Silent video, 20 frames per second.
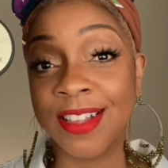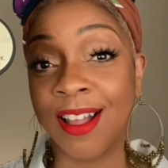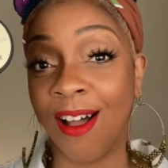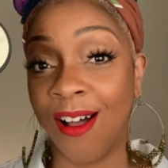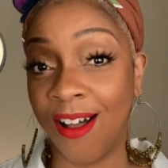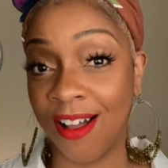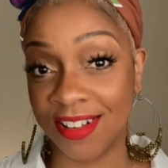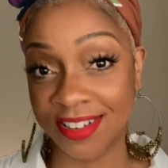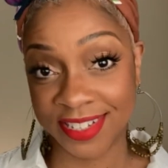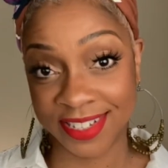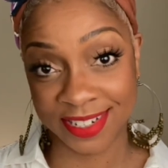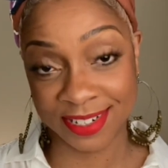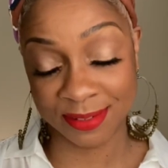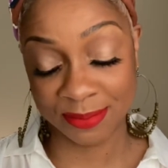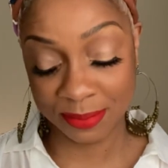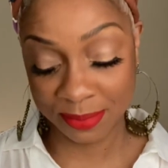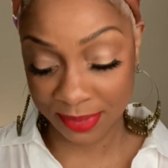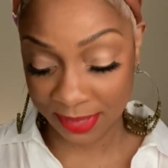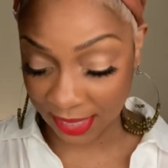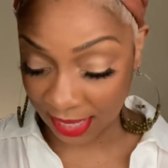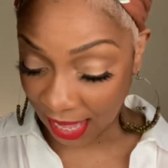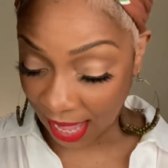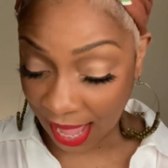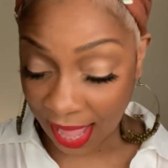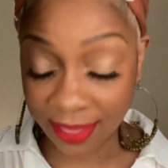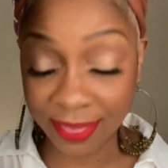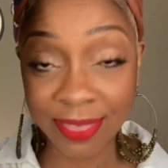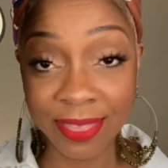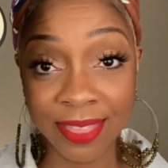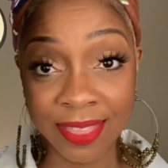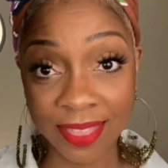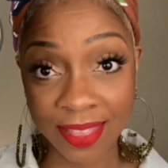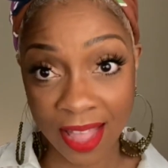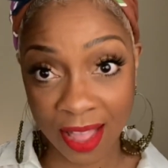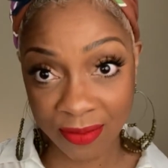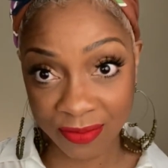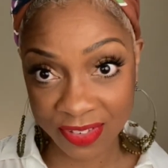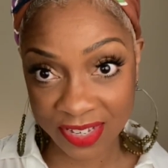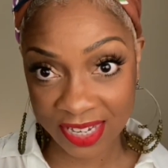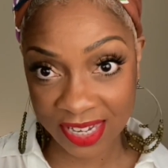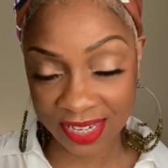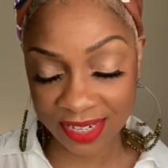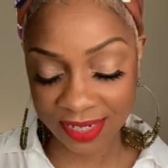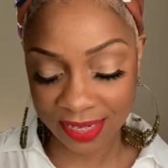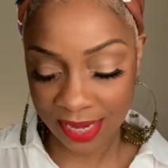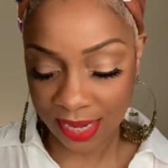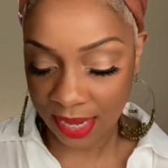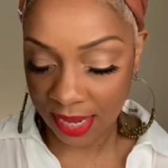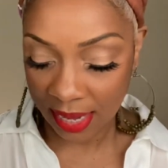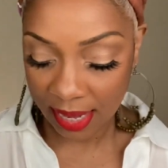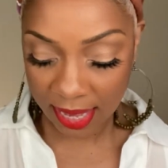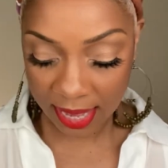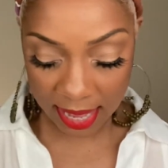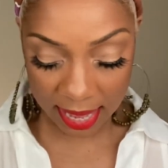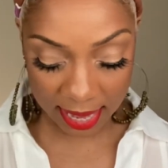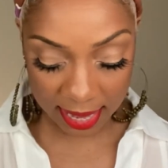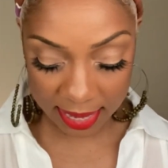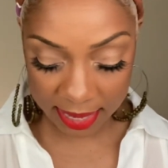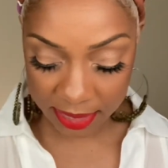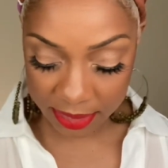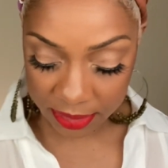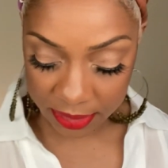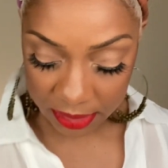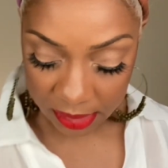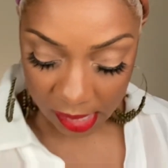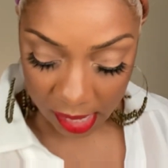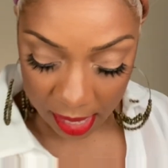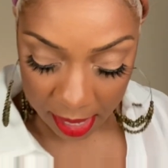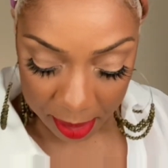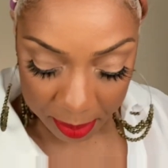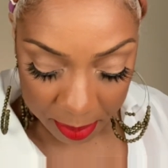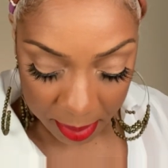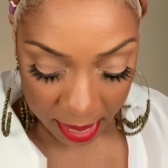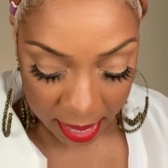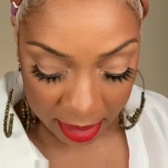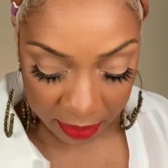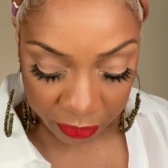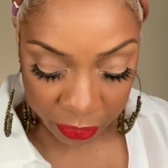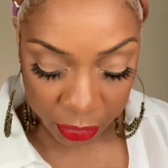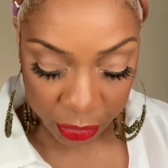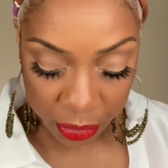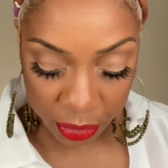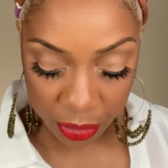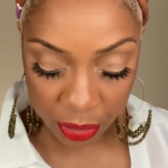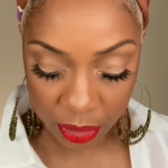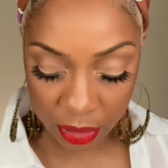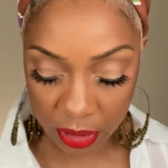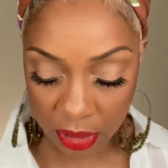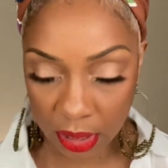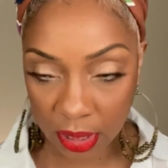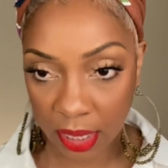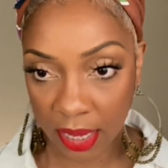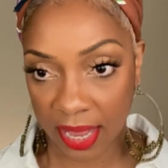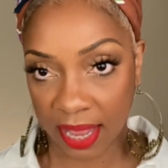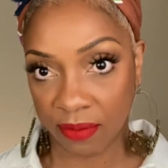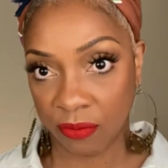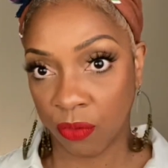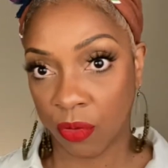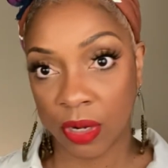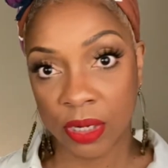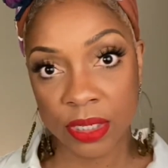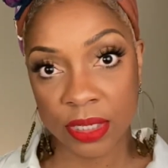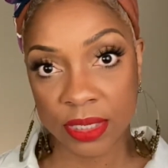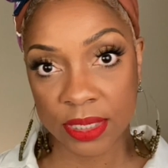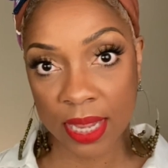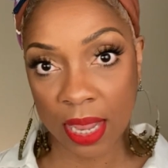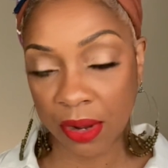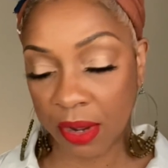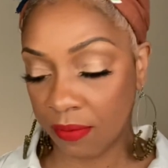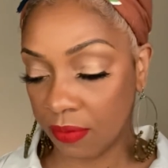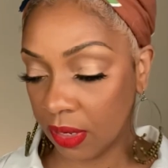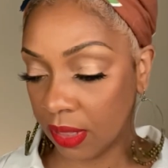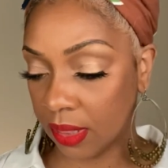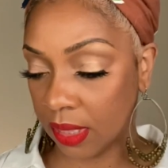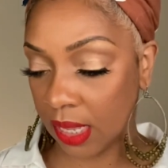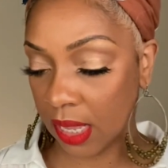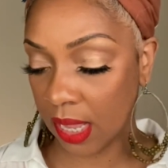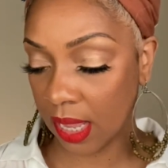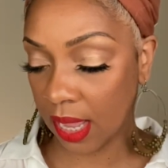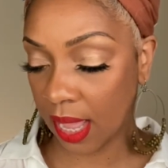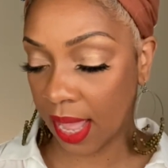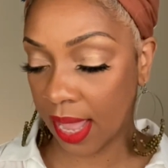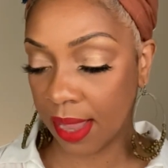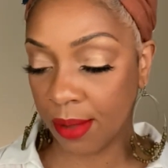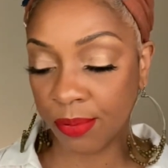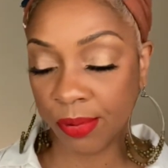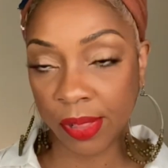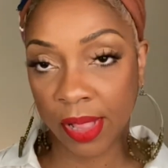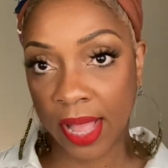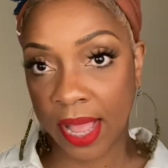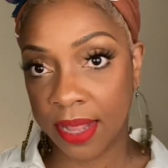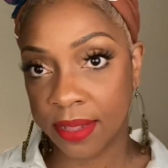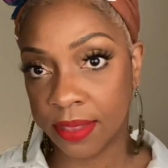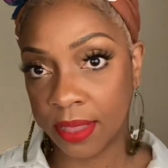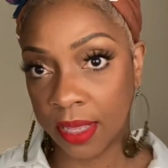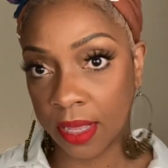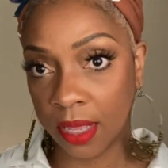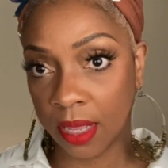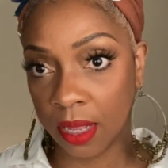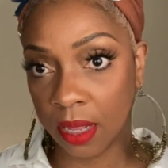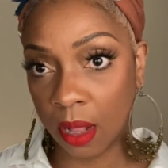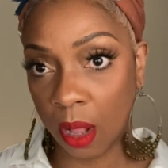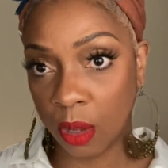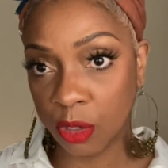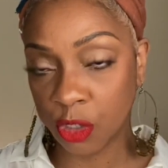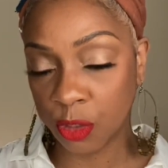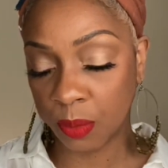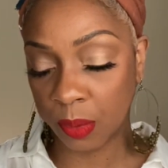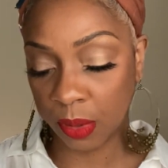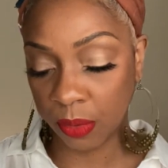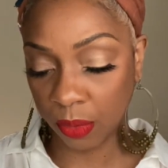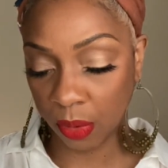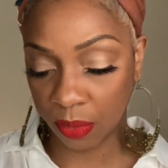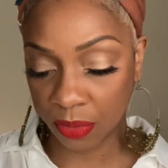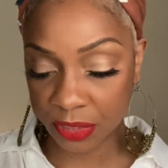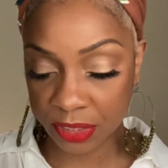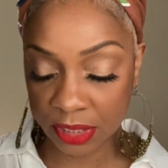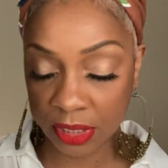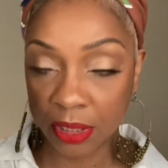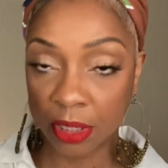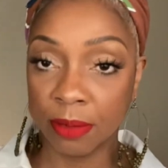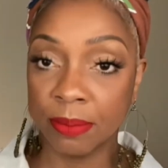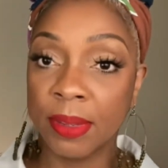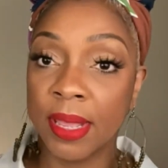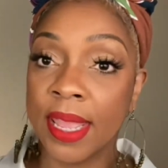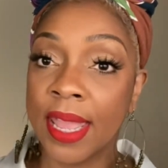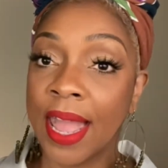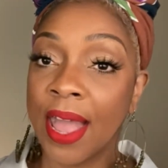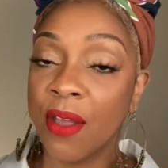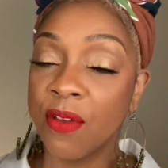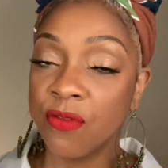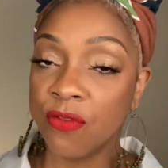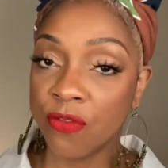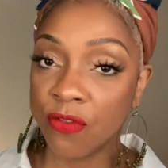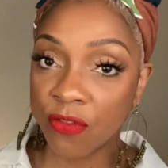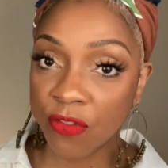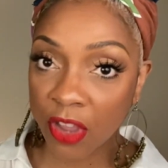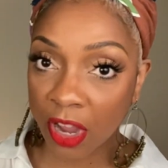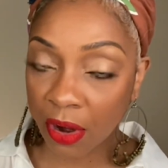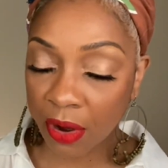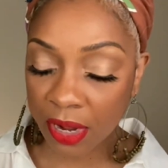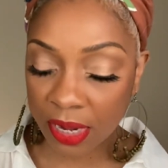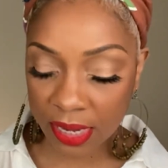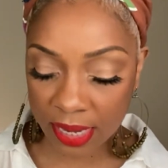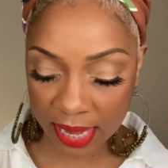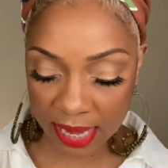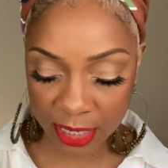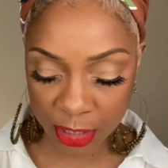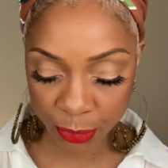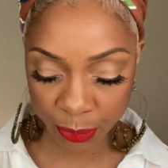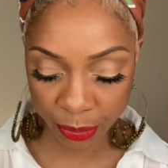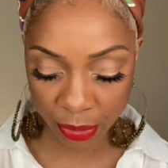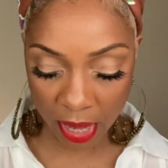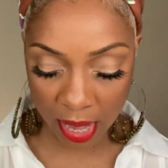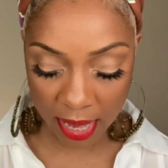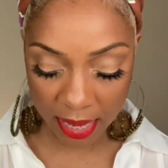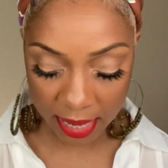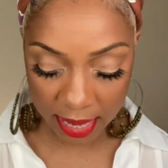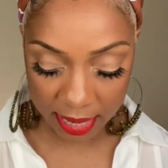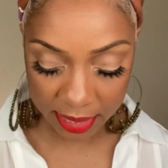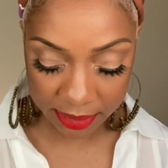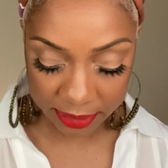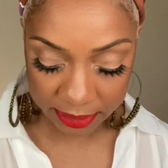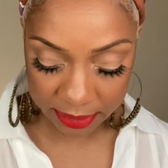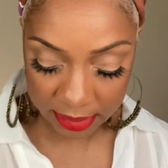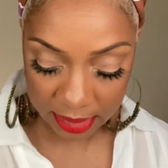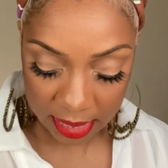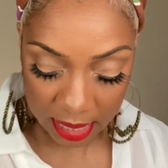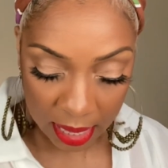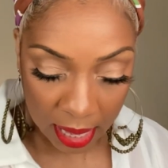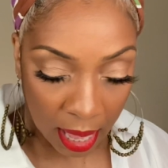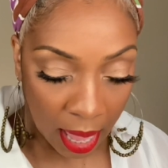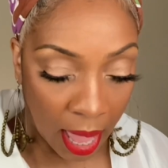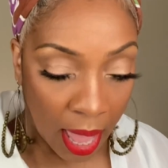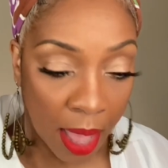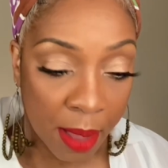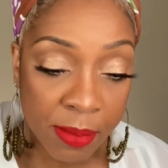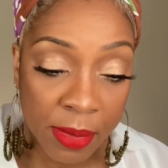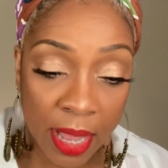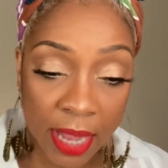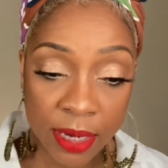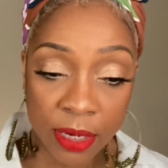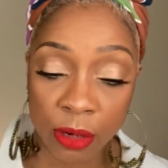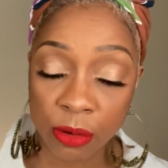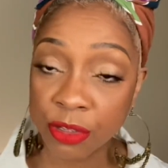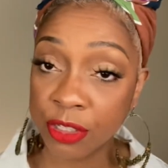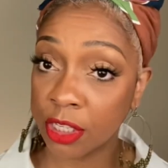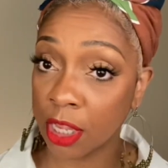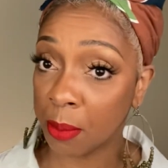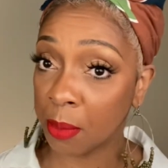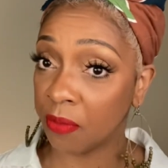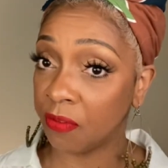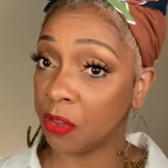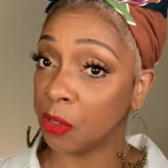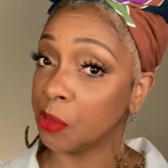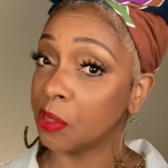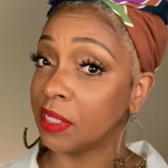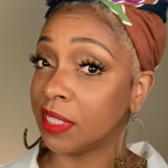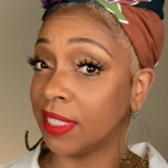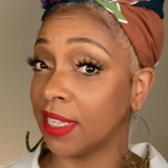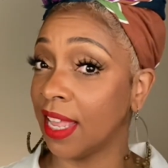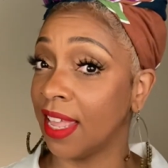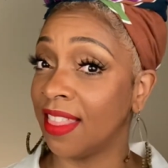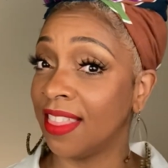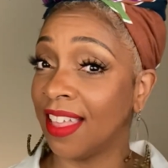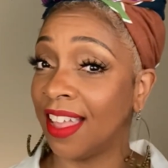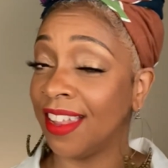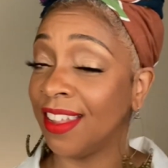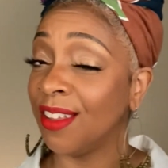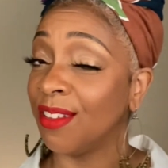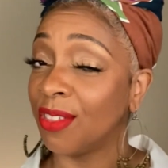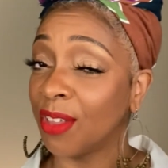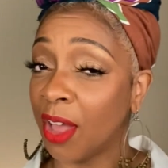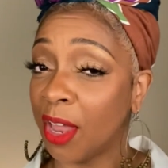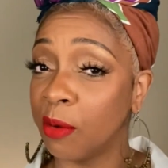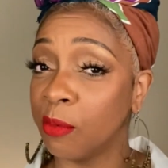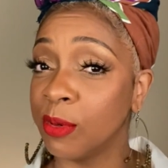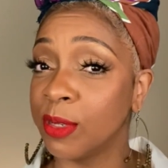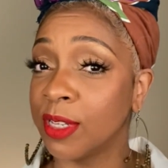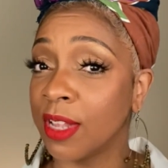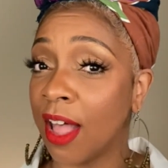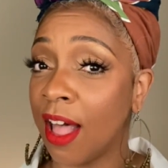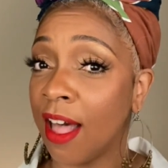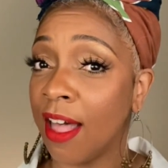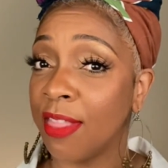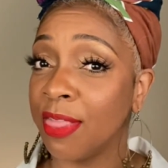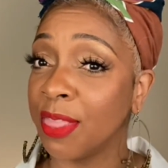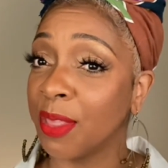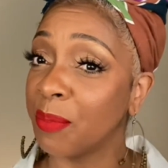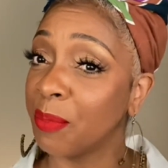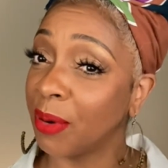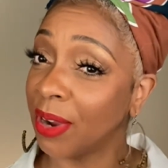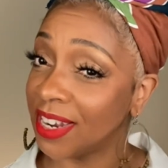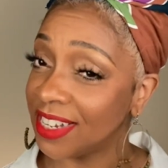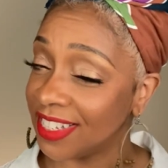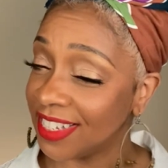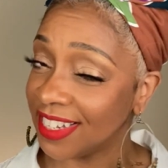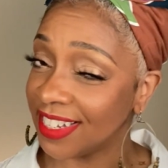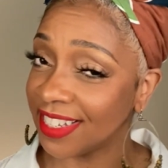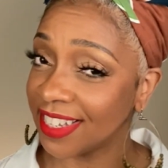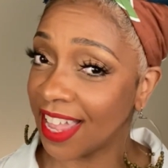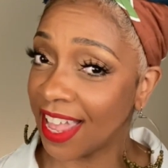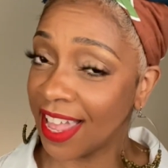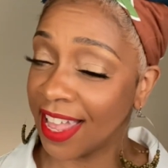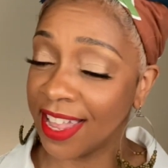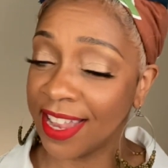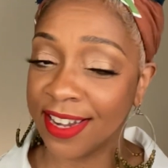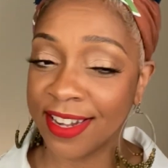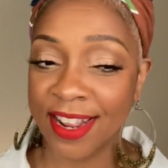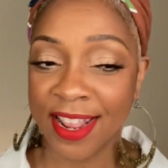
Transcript: awesome. I loved it. And um, after I've rinsed out everything. I applied the Ultimate Growth Serum. Very nice products. Um, I know some of you have said that you thought it was on the pricey side,